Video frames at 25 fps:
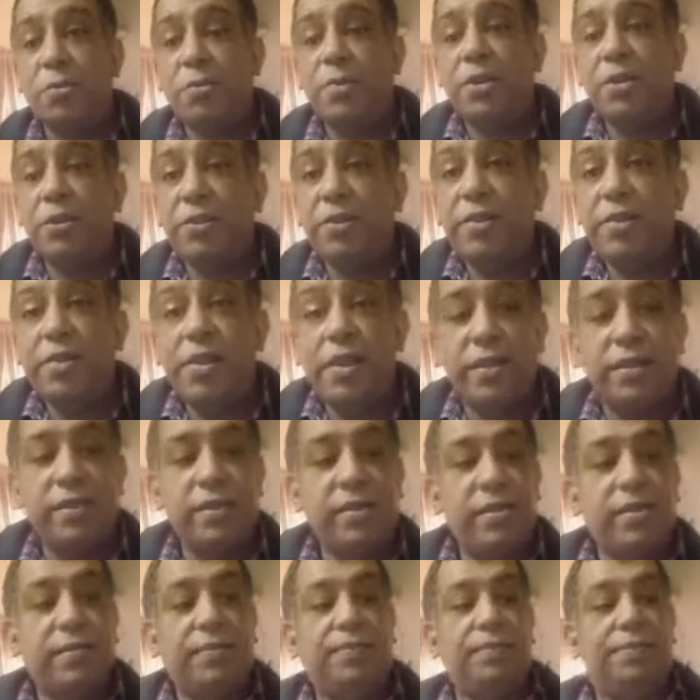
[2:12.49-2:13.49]
be doing
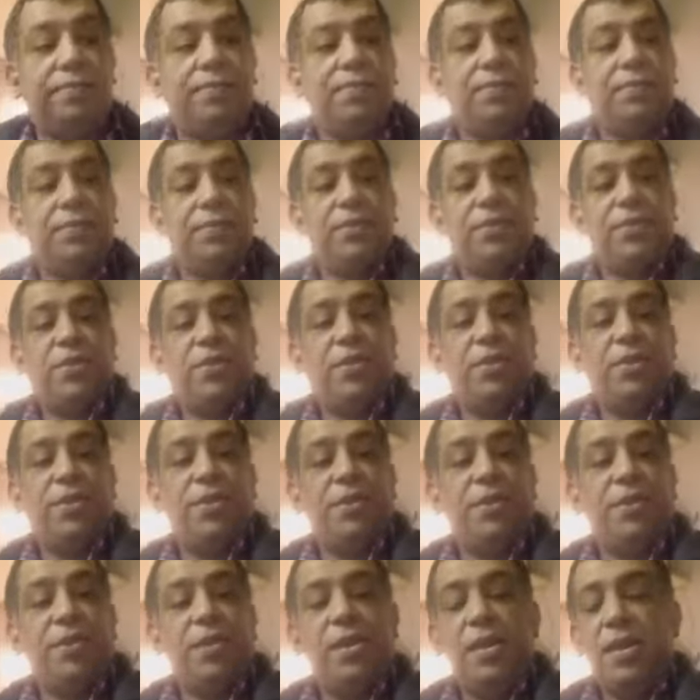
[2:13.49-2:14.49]
this. So
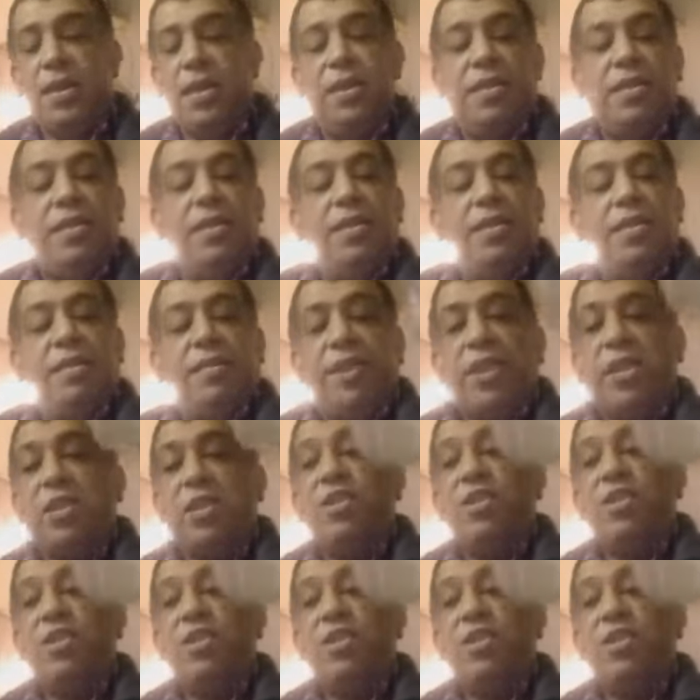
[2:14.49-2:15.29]
first,